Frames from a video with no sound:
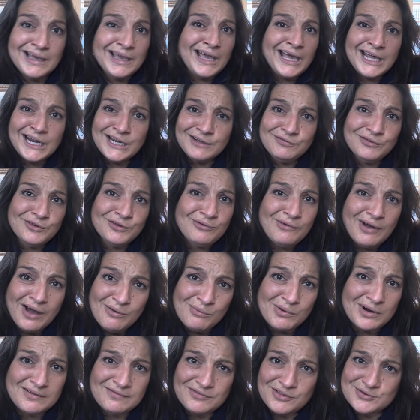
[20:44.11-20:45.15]
And if you've got
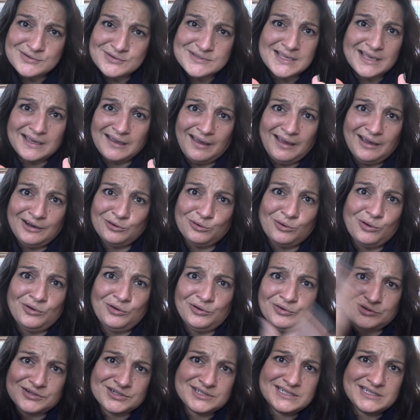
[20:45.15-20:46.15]
one of those like candle holders,